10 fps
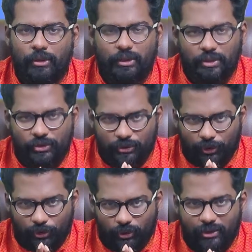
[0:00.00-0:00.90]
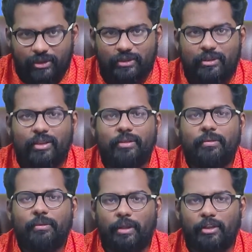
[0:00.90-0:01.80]
It is all these
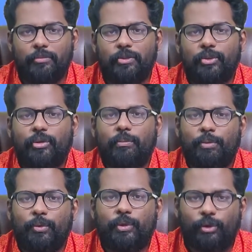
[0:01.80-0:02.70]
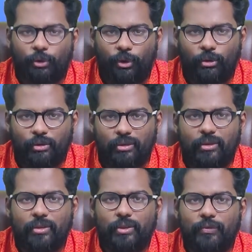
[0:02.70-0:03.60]
statements you can prove it wrong
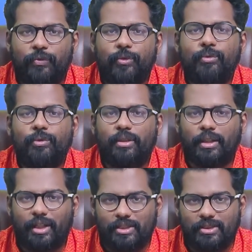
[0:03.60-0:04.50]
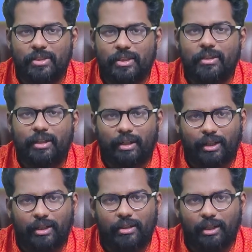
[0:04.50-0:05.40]
if you consider
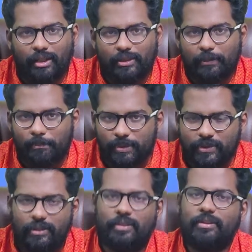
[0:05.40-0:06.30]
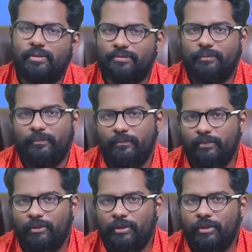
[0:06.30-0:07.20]
trading as a business.
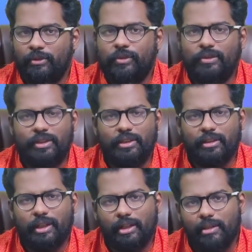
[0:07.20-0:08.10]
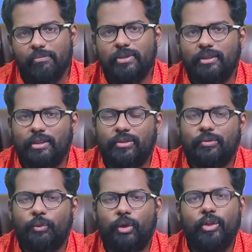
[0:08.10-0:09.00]
So see, in any
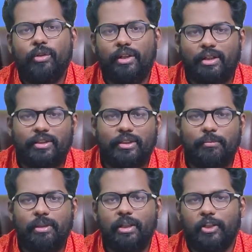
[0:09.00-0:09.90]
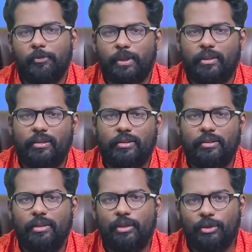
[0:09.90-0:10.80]
business, what you can reasonably expect
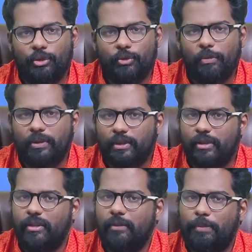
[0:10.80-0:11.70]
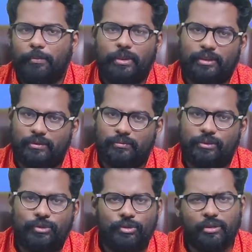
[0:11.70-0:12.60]
is 2% return per month.
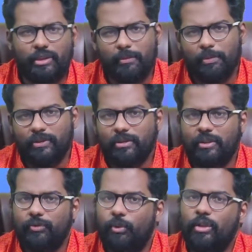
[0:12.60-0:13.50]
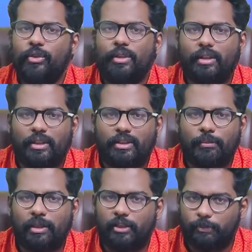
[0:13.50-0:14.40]
2 to 3% is what you can
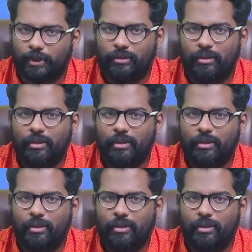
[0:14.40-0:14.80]
reasonably expect.